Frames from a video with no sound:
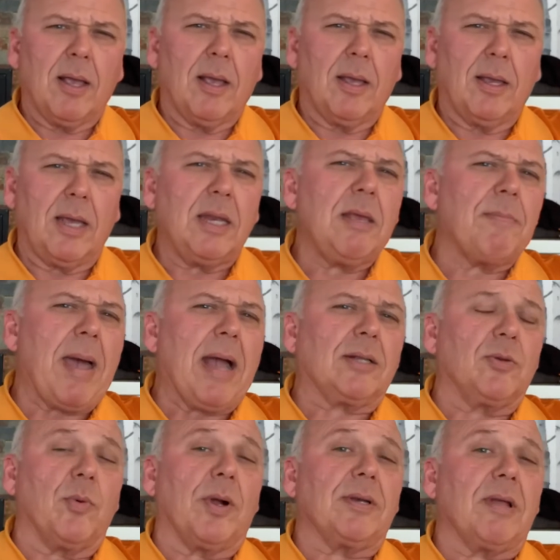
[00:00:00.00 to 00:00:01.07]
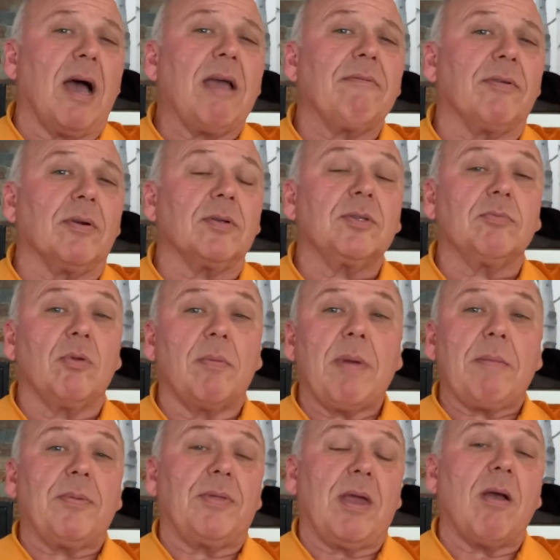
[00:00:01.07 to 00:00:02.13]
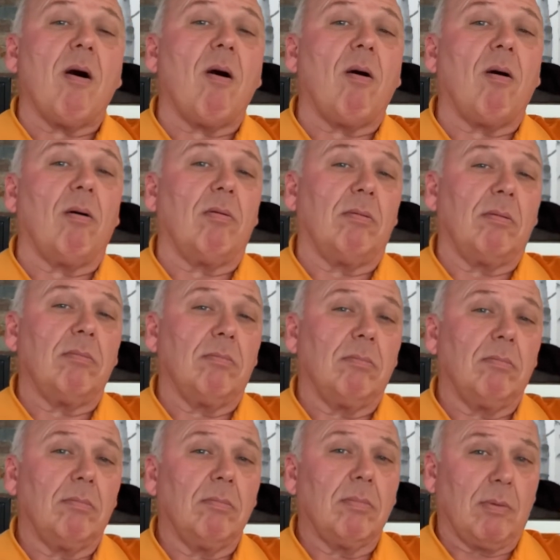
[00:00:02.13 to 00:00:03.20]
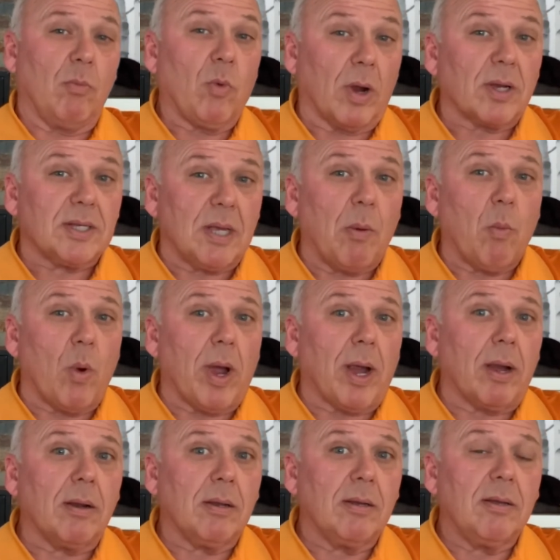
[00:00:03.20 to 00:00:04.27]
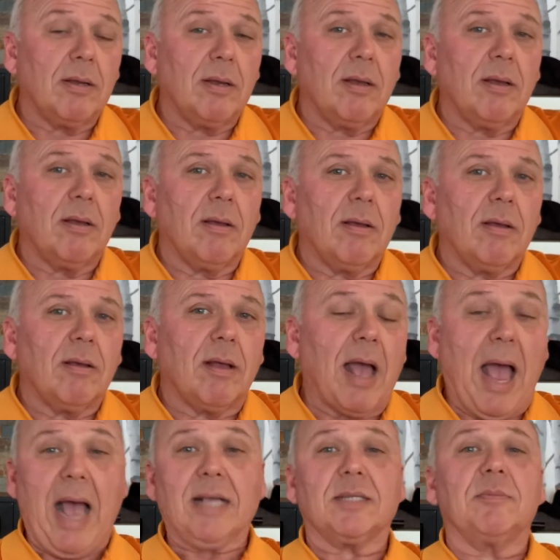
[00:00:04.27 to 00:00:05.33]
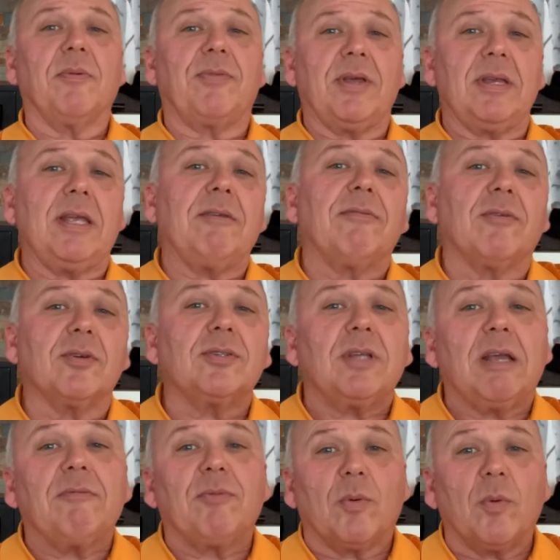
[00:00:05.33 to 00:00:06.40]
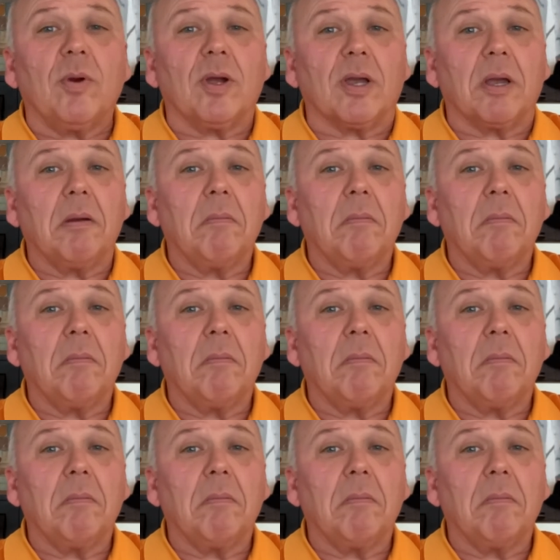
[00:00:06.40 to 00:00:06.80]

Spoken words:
Getting back to our divers, remember they all work somewhere. Ask them if they need first aid for work.